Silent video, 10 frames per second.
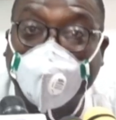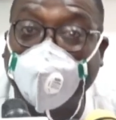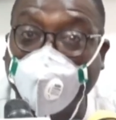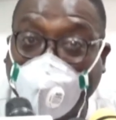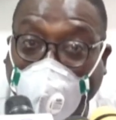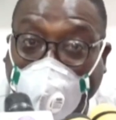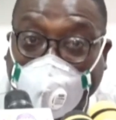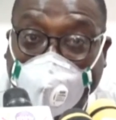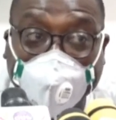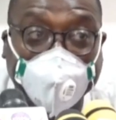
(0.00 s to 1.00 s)
Opoku Agyeman
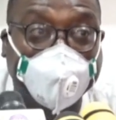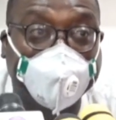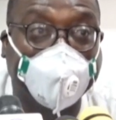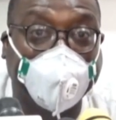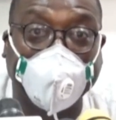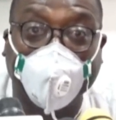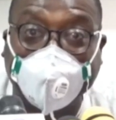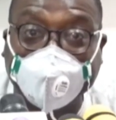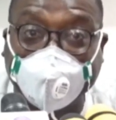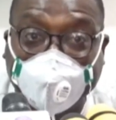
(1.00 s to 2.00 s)
by President John,
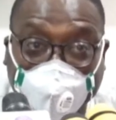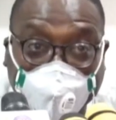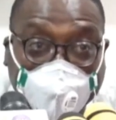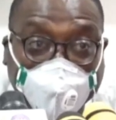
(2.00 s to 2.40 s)
by Mr.